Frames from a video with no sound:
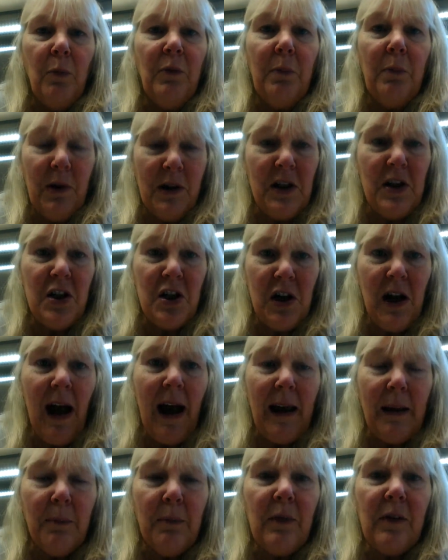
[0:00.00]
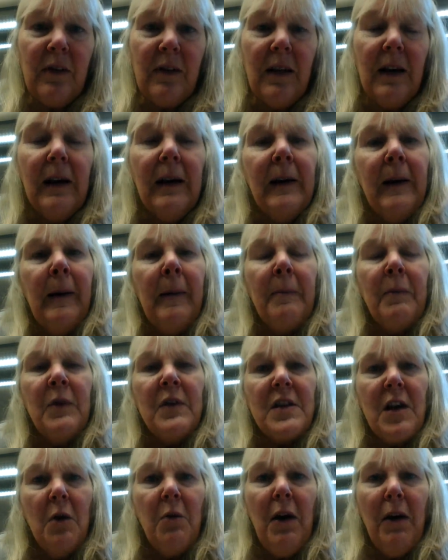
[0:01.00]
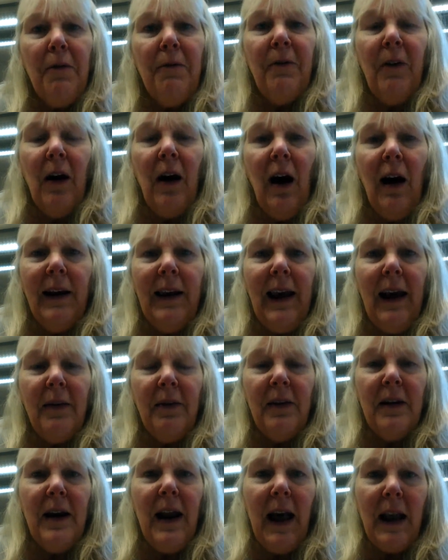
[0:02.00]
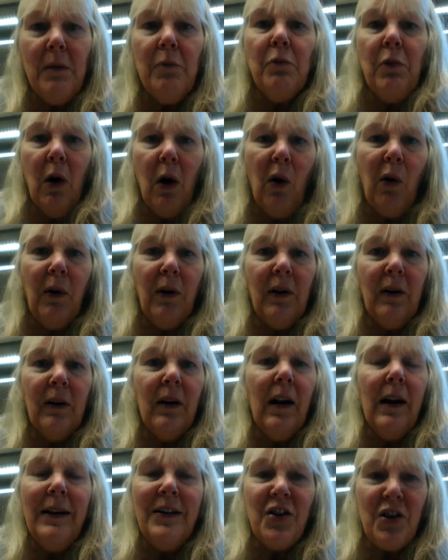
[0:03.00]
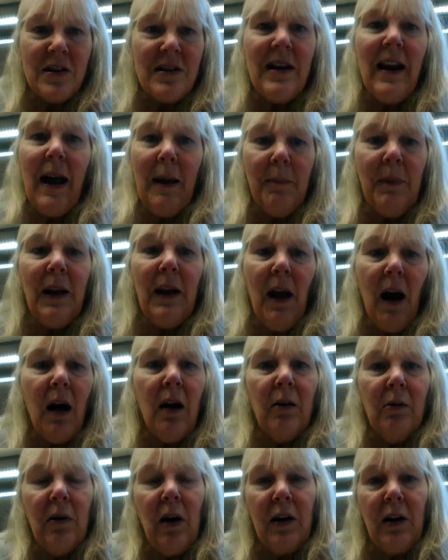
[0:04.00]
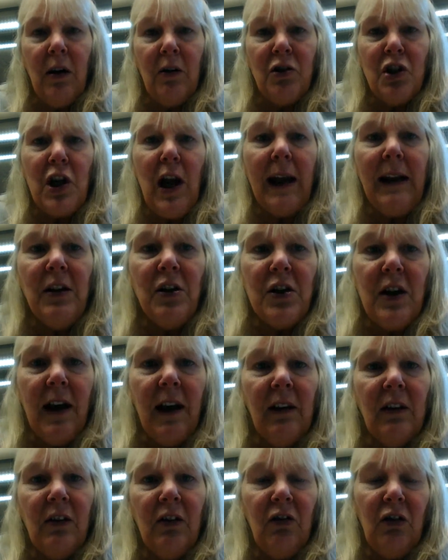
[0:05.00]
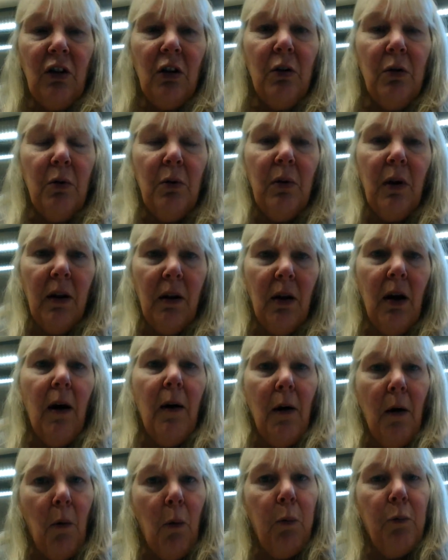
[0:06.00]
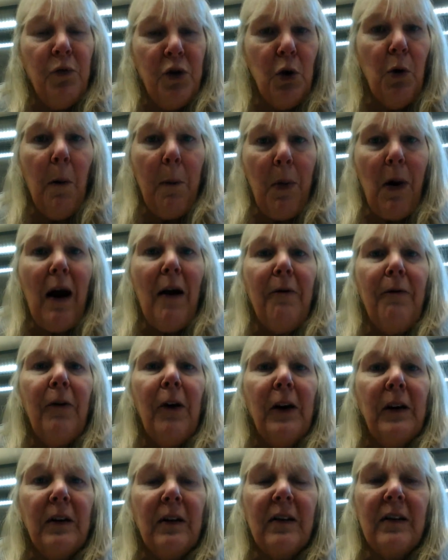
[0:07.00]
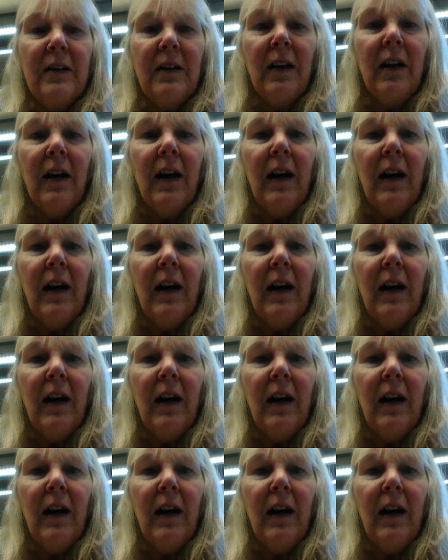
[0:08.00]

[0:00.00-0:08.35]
British names, so if I get the name wrong, just let me know and I'll change it to your preference,